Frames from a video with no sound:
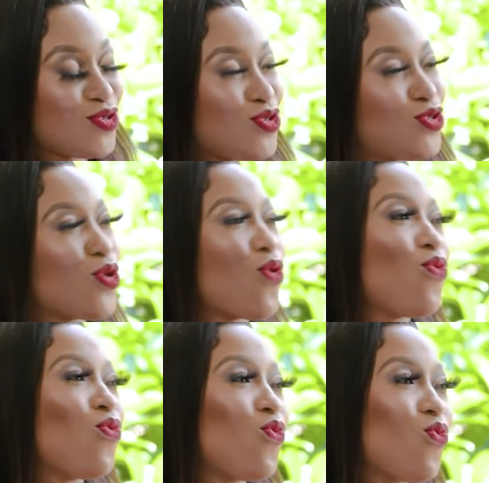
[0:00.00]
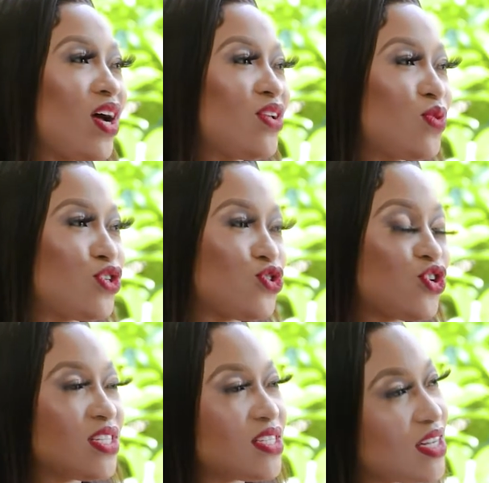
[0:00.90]
So what would you
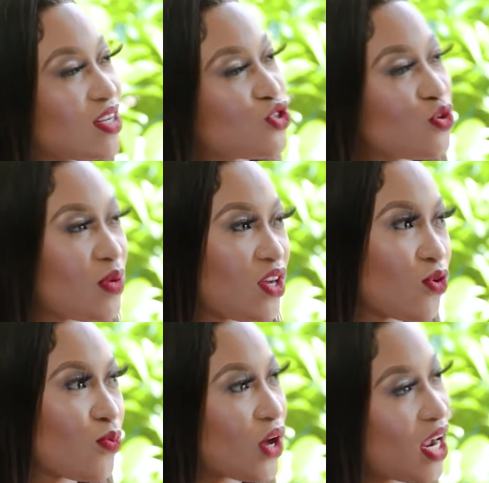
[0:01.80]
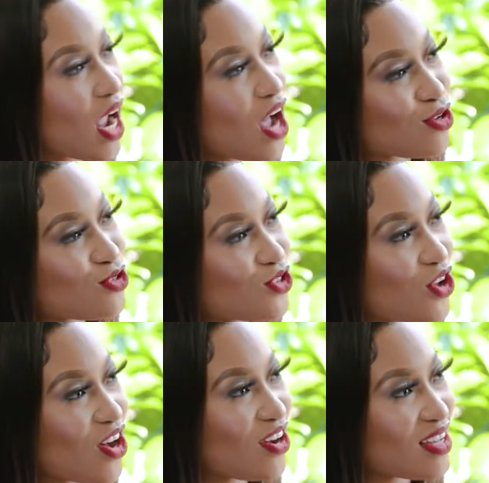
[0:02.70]
consider to be your breakout
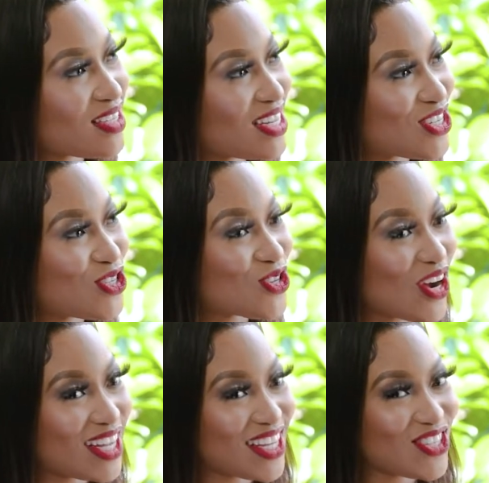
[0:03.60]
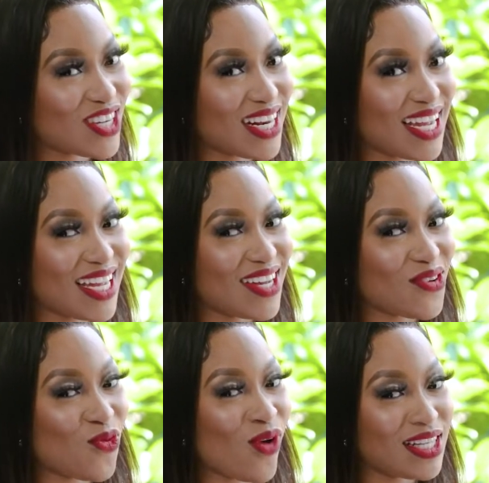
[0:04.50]
song? Is there a song that you're like,
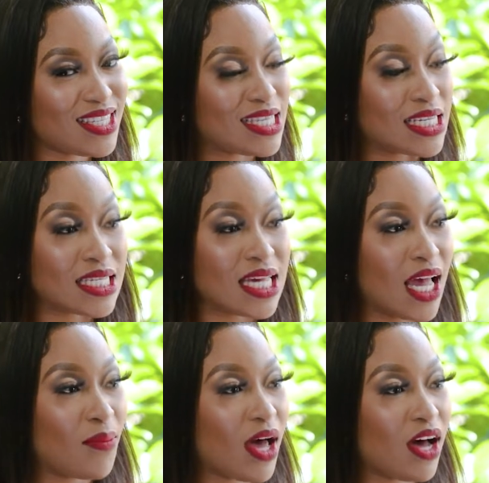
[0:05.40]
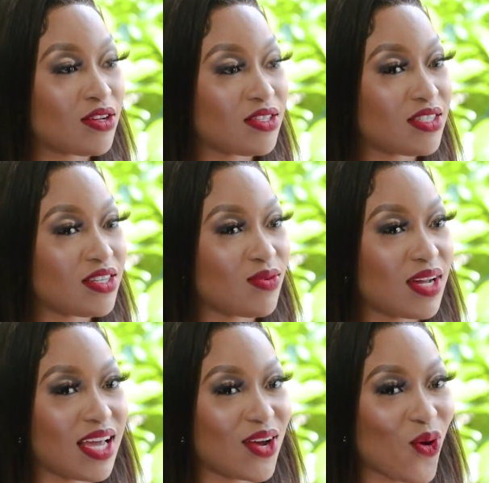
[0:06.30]
once this came out, you
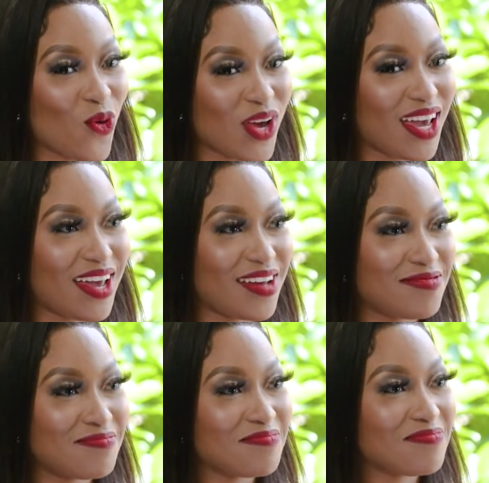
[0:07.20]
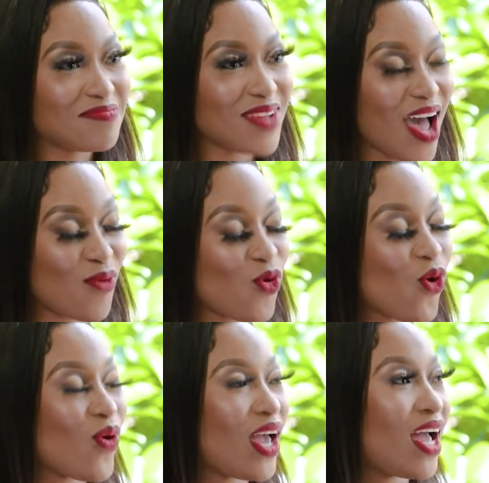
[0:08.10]
were like, okay, I'm
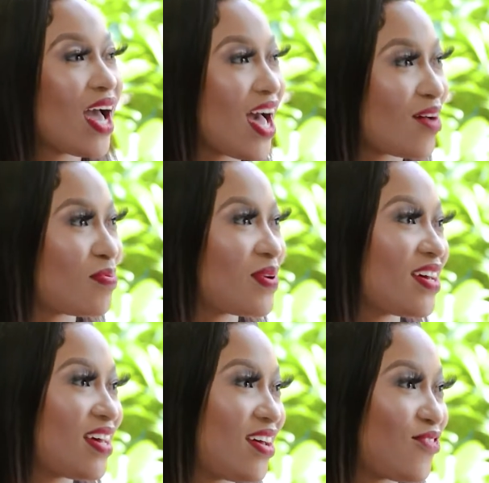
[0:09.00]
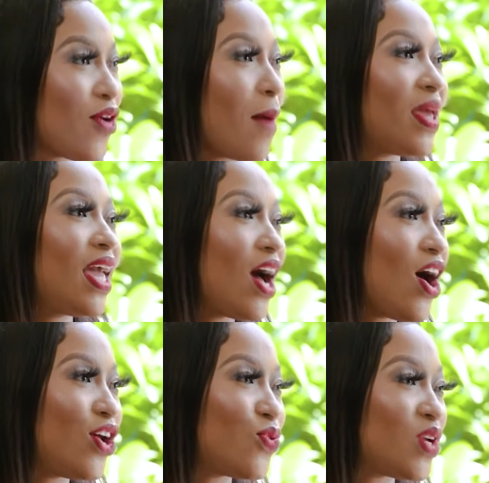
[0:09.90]
going up. From here
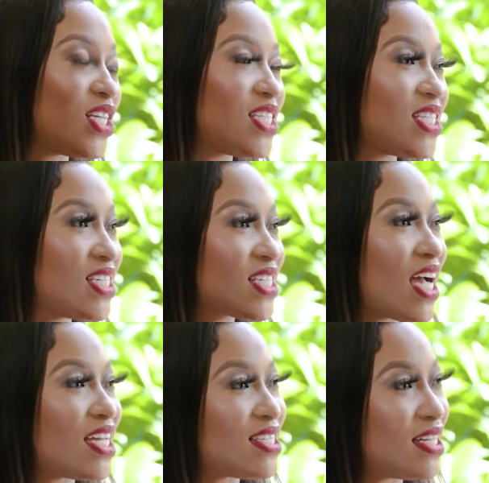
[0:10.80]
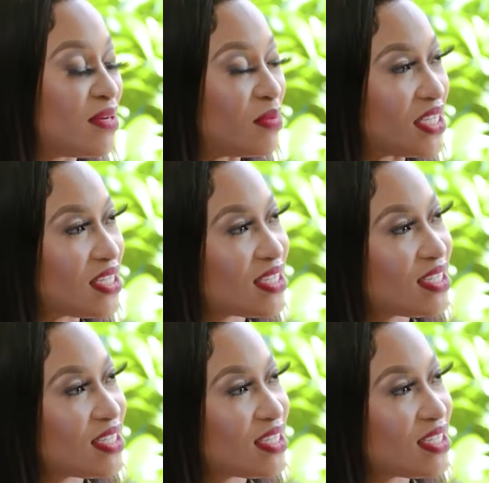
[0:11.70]
onwards, the sky's the limit?